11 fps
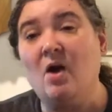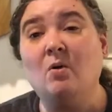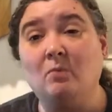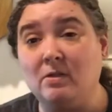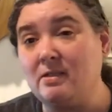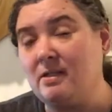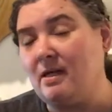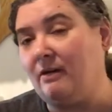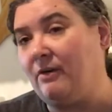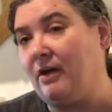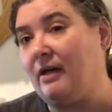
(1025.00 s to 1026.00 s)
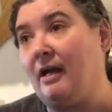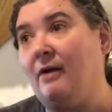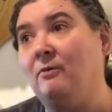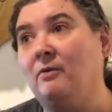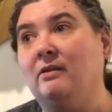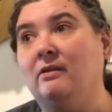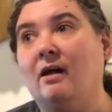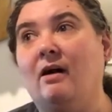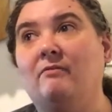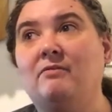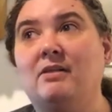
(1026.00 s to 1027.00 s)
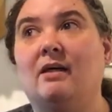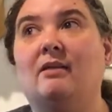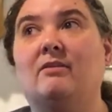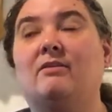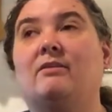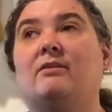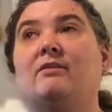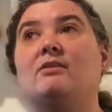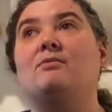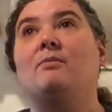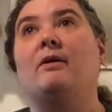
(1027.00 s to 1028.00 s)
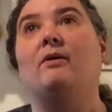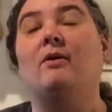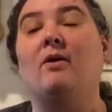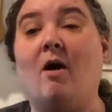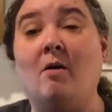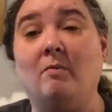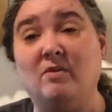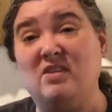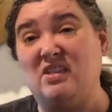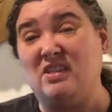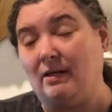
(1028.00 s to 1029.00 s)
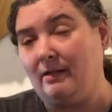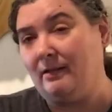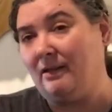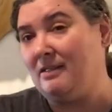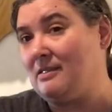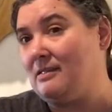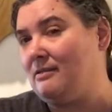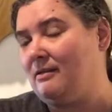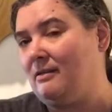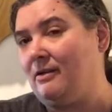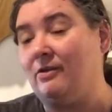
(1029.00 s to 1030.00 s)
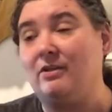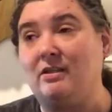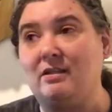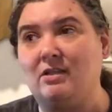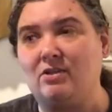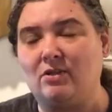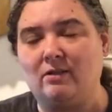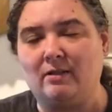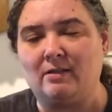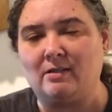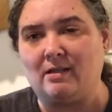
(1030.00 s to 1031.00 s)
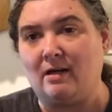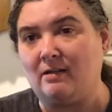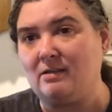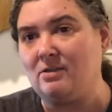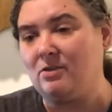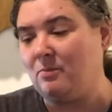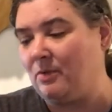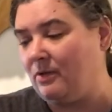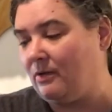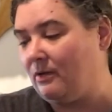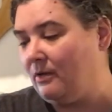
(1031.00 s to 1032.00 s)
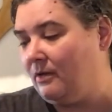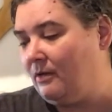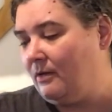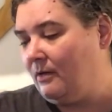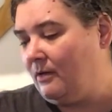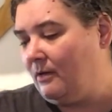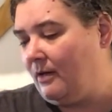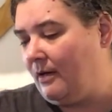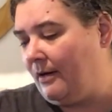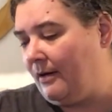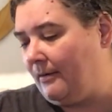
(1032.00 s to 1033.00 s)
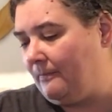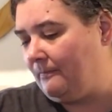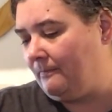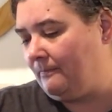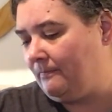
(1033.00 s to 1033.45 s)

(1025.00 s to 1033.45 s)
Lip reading: we'll see how far I get. I would love to get the sweater almost done. Or the t-shirt. It's not super. I'm